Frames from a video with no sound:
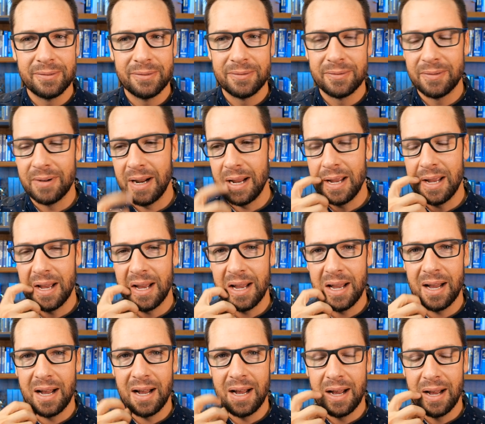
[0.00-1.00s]
right?
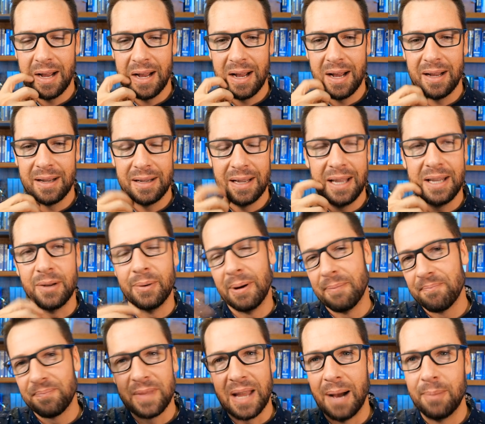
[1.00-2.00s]
Anyway,
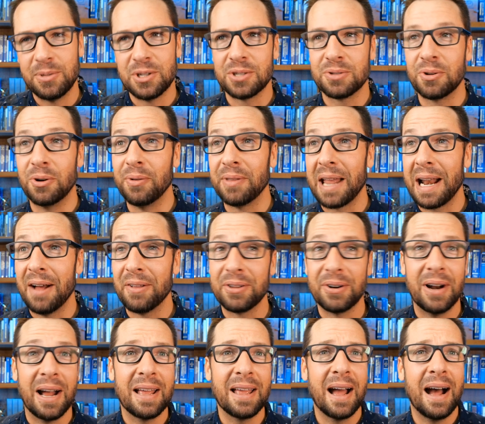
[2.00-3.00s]
I'm just throwing that out there.
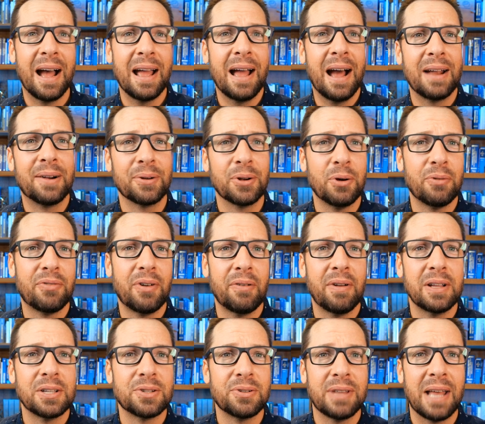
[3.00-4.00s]
I don't know if I've
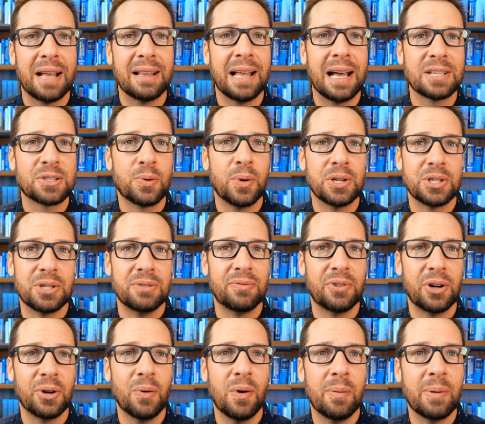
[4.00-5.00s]
answered that last question
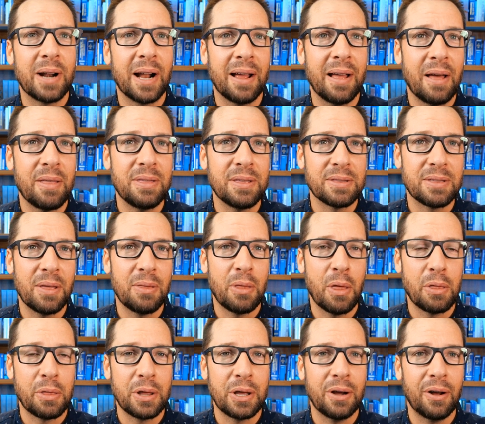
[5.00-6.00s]
very well, but I think that the
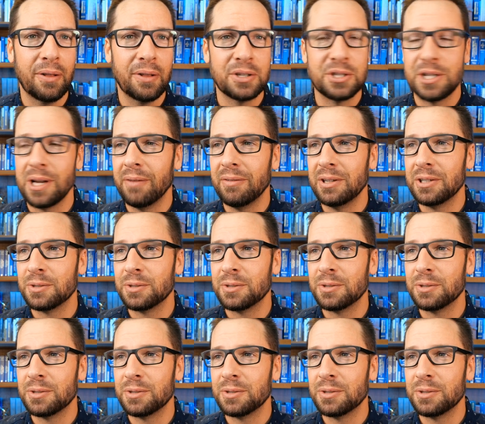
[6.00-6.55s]
theology of it is